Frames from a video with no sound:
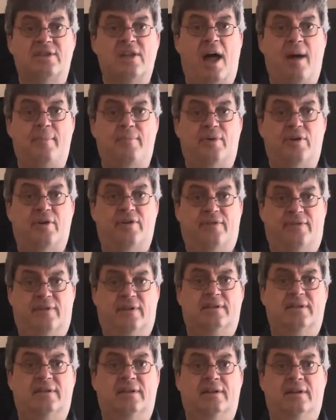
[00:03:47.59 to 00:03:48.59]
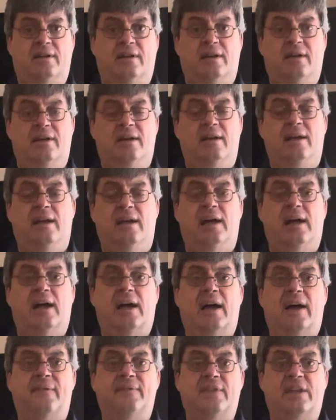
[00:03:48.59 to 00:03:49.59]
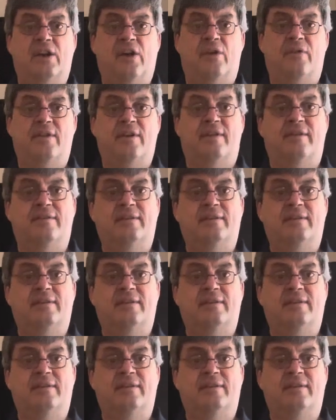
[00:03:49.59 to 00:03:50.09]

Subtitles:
not perfect. They're